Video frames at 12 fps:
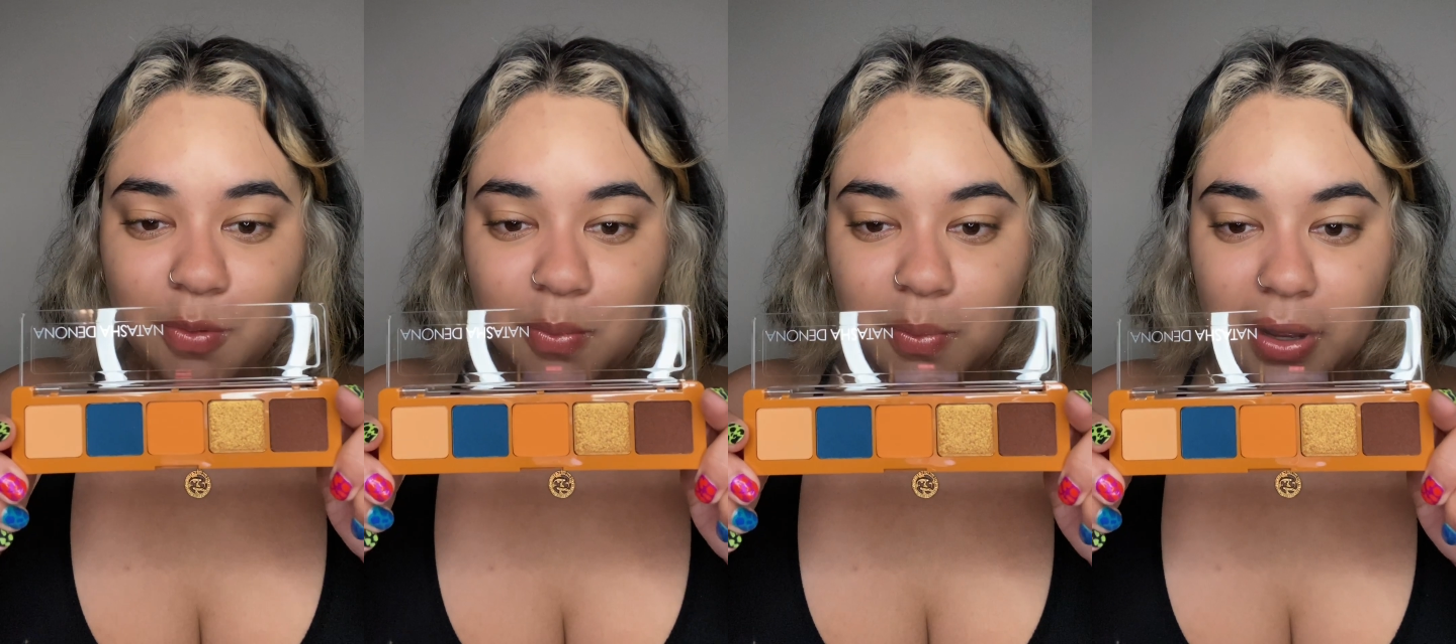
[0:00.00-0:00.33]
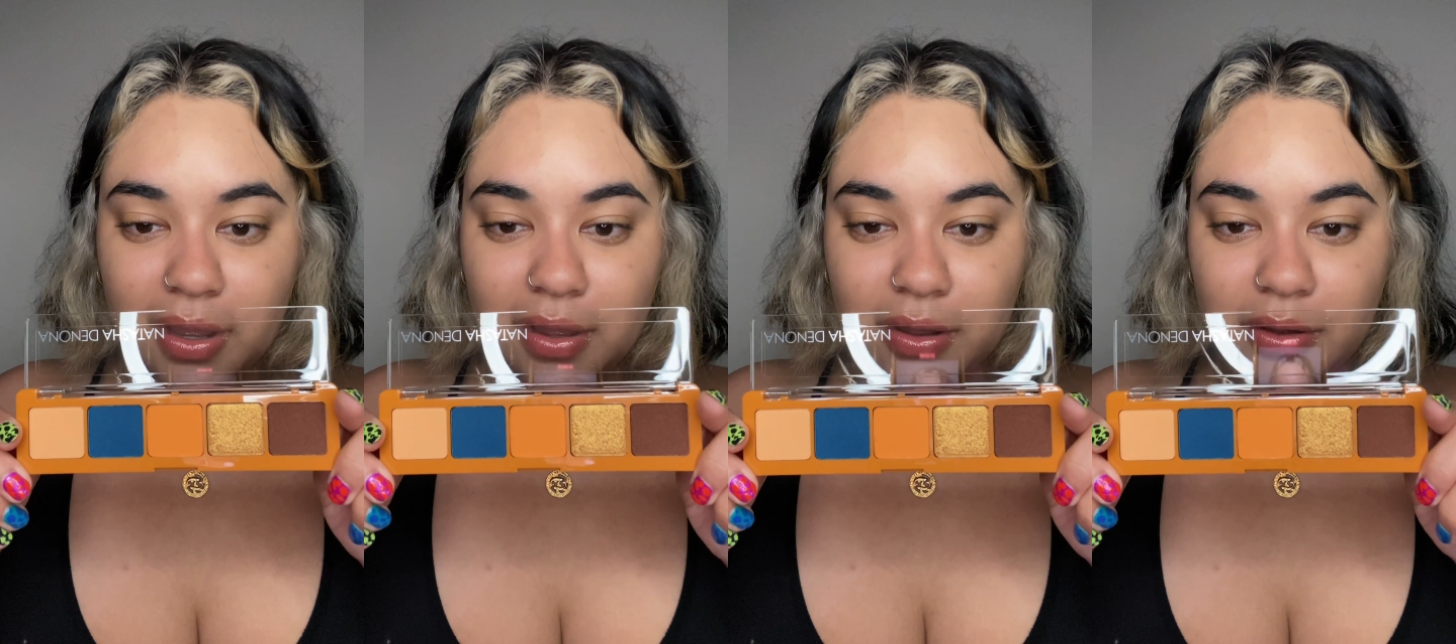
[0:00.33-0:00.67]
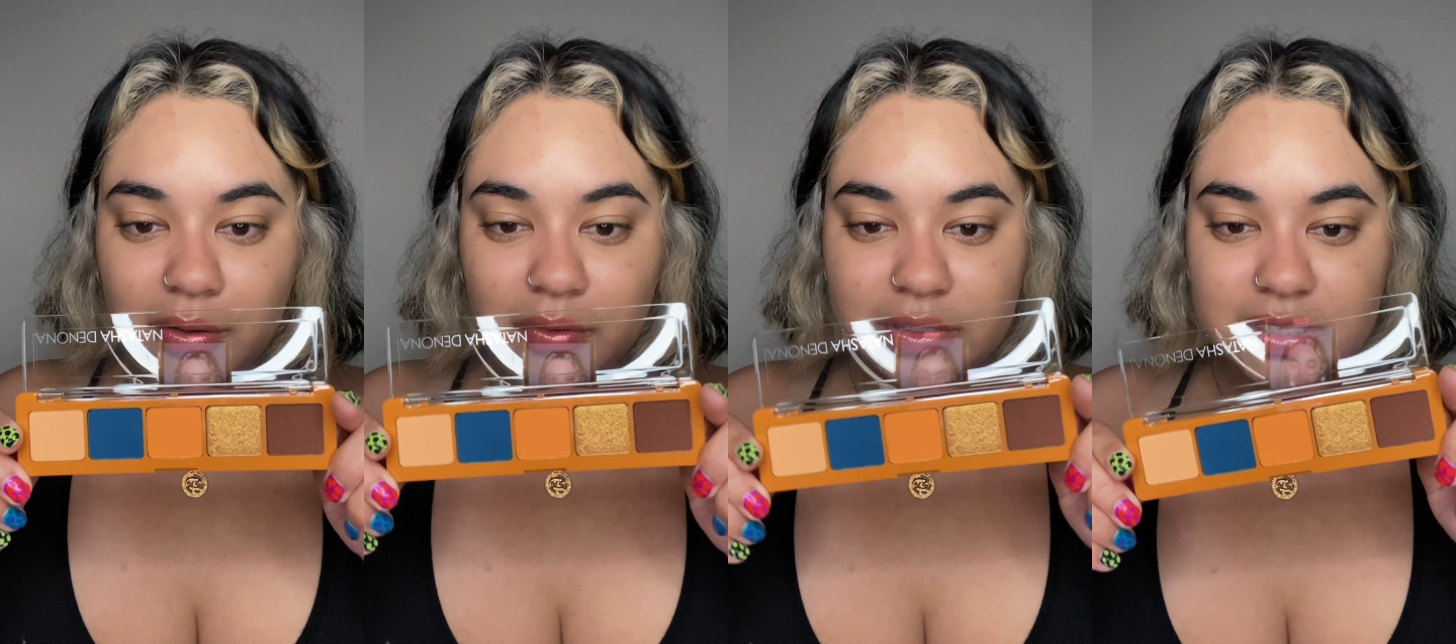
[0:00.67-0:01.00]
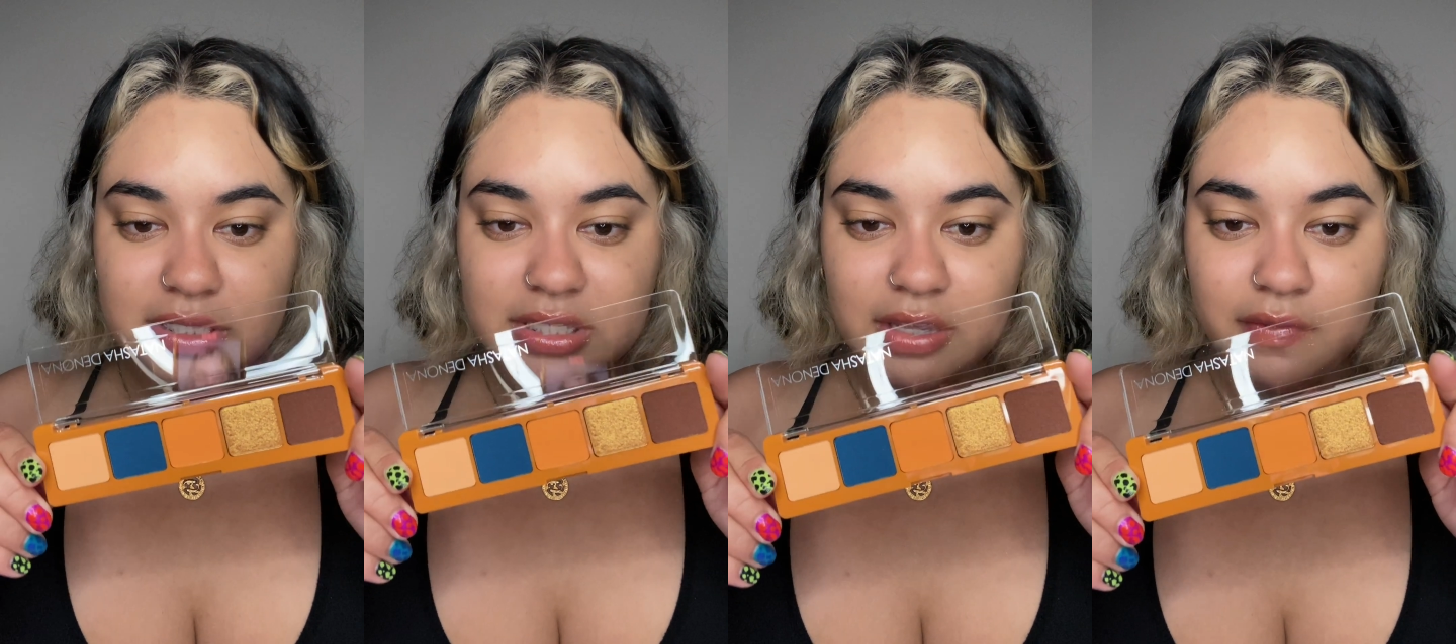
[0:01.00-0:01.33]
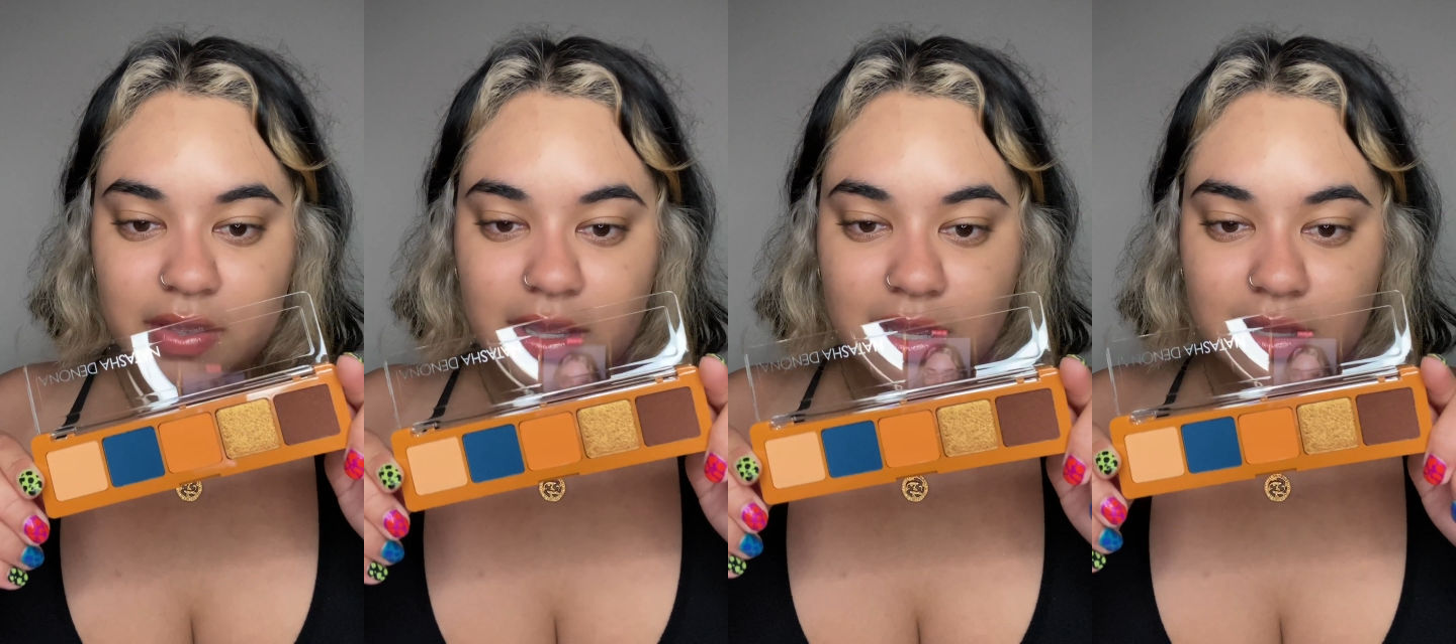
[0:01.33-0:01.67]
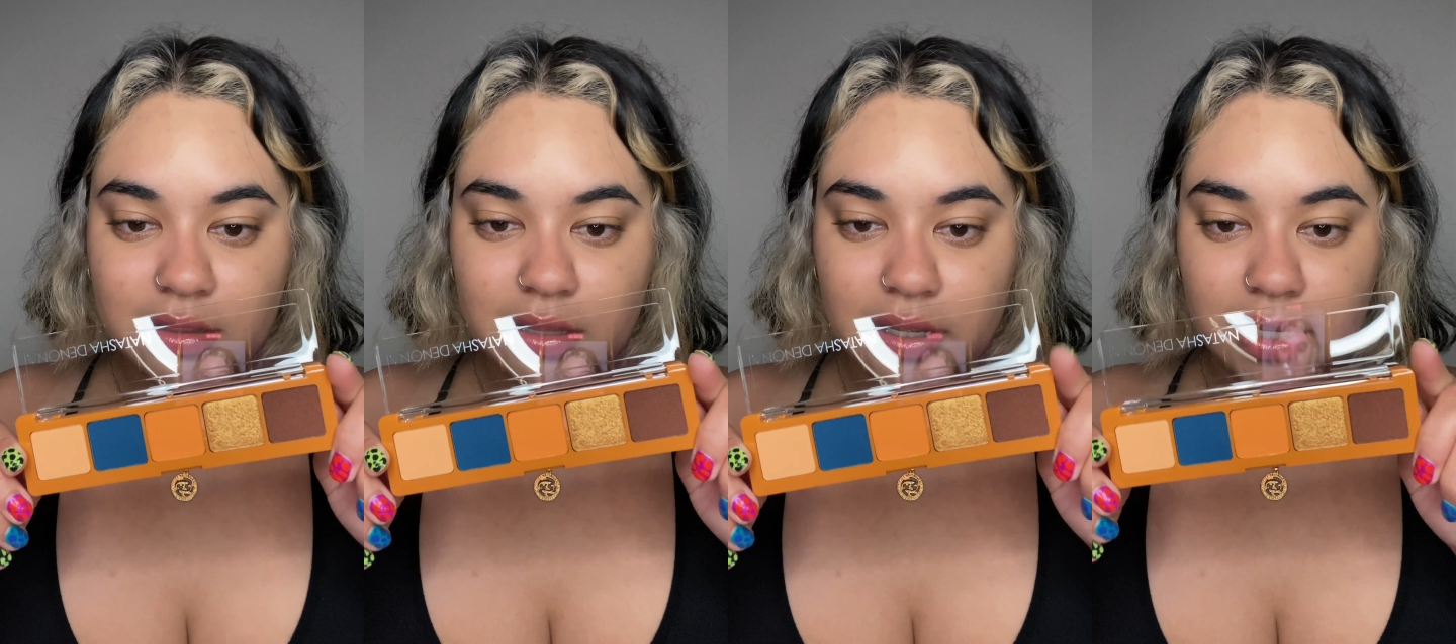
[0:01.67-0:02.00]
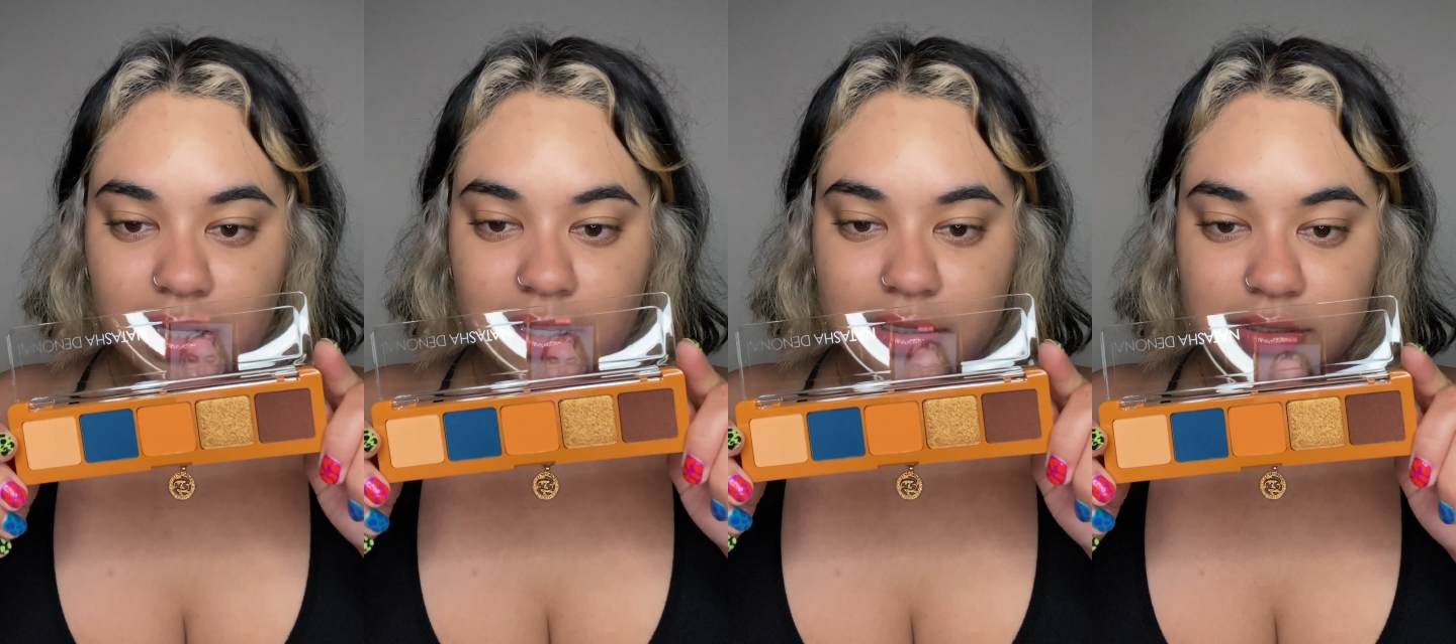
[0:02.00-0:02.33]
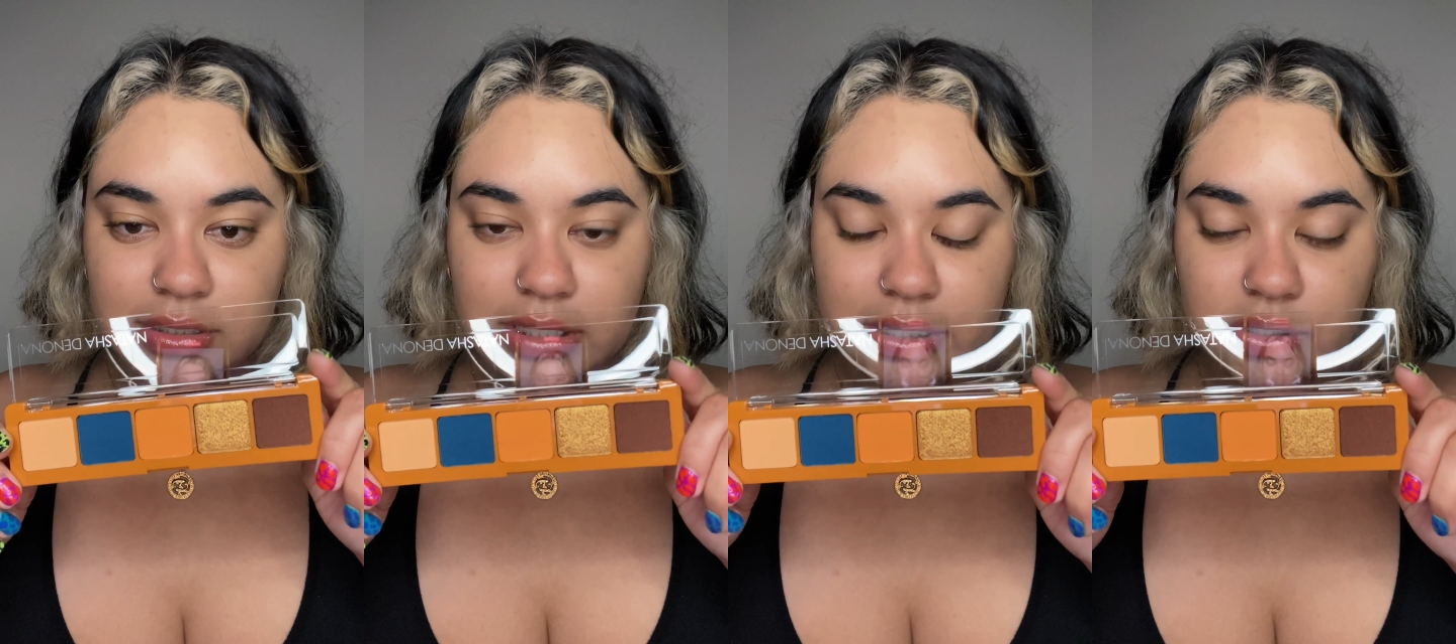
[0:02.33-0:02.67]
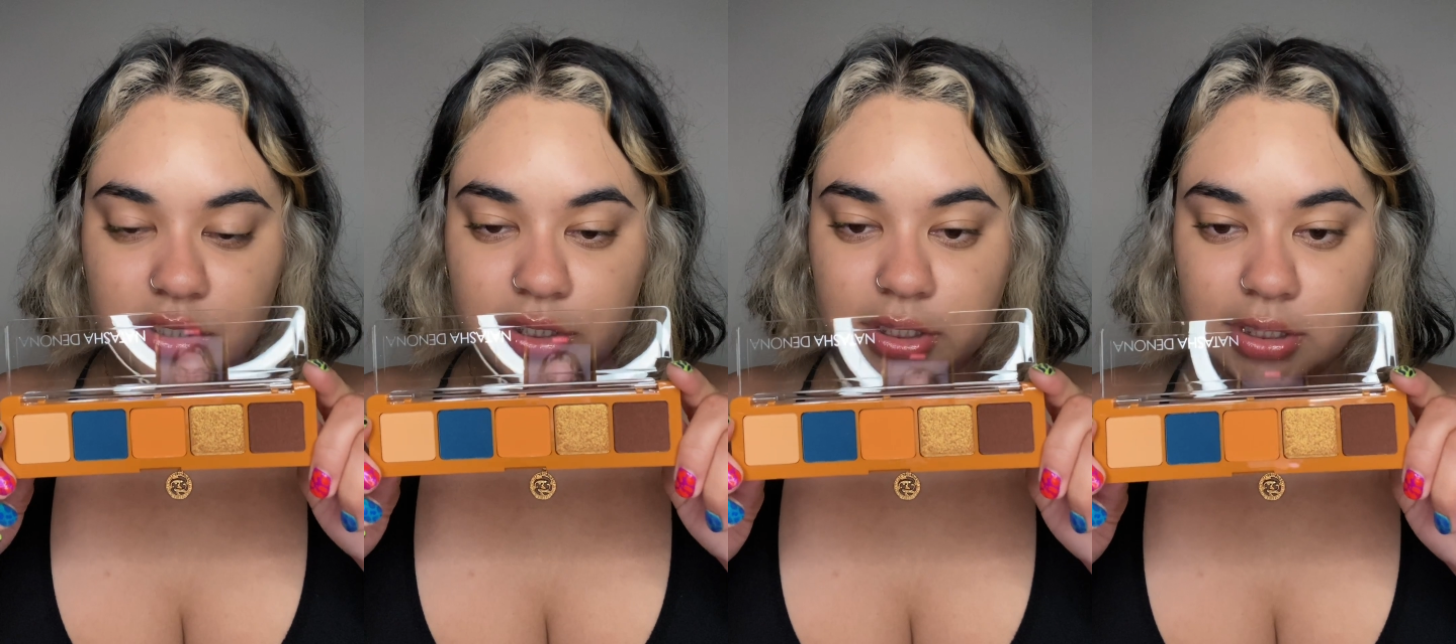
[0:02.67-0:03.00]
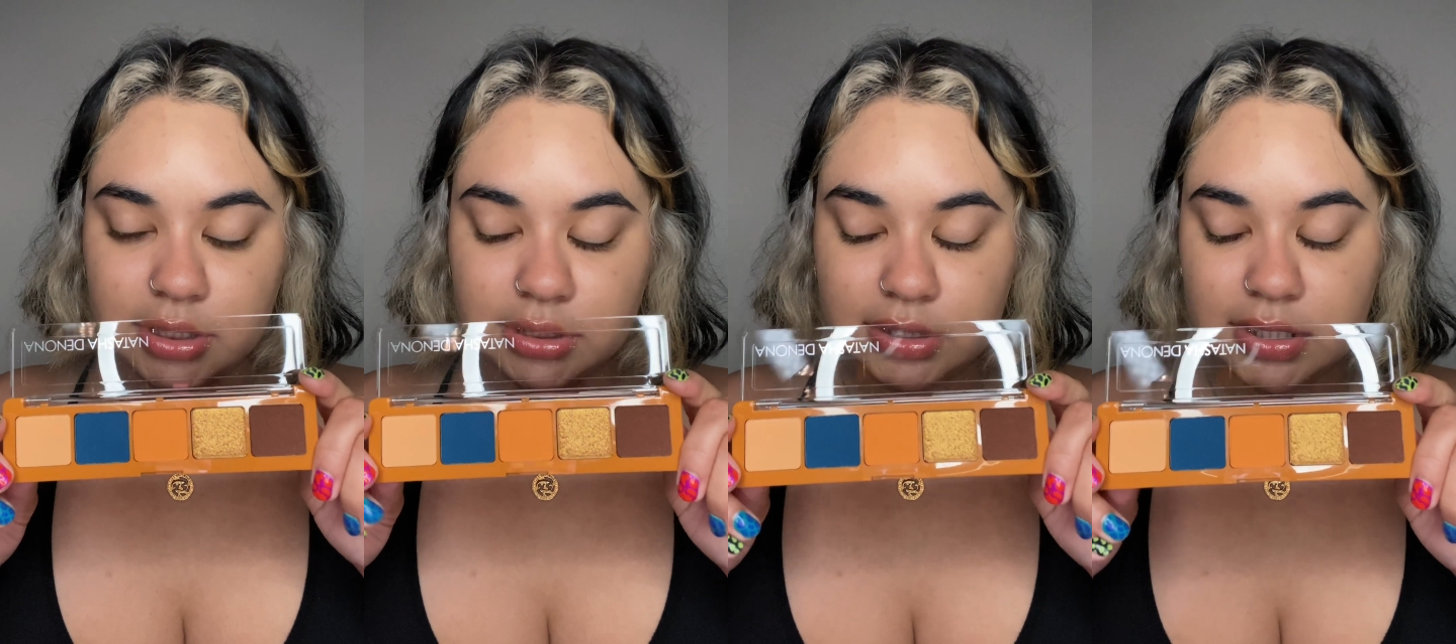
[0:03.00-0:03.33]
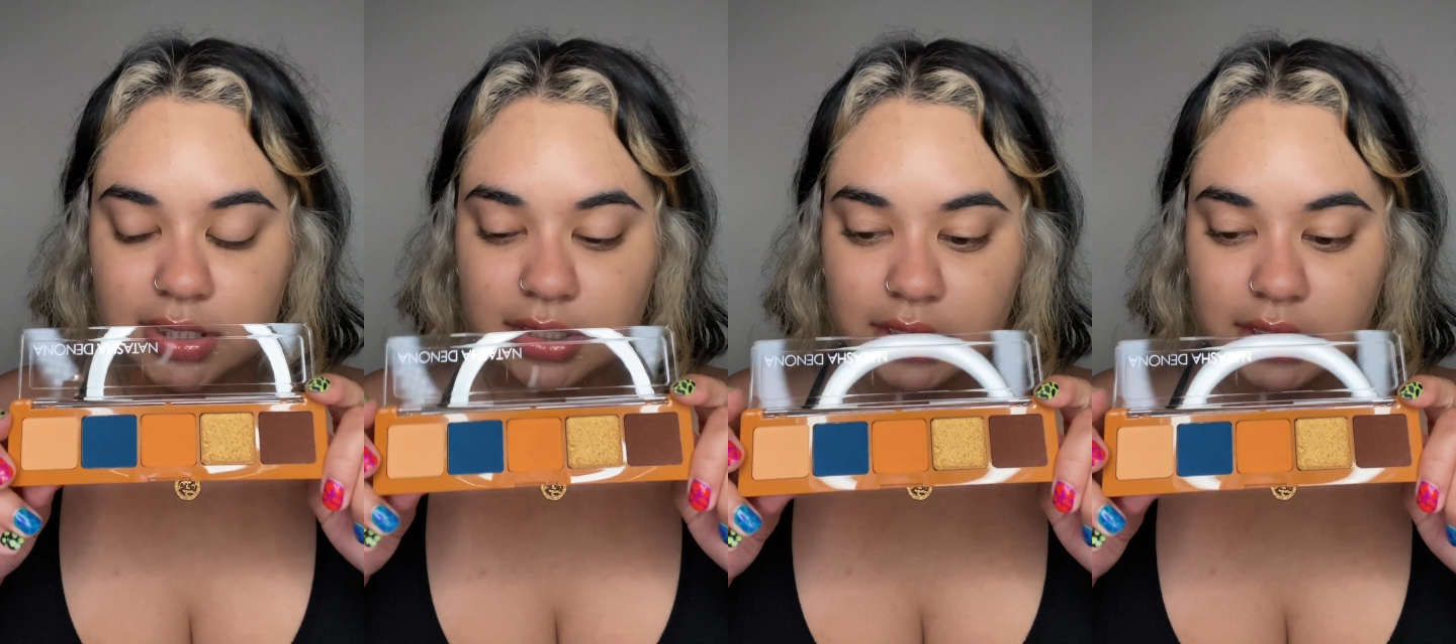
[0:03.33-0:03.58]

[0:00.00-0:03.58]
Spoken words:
Wow, this is giving like desert,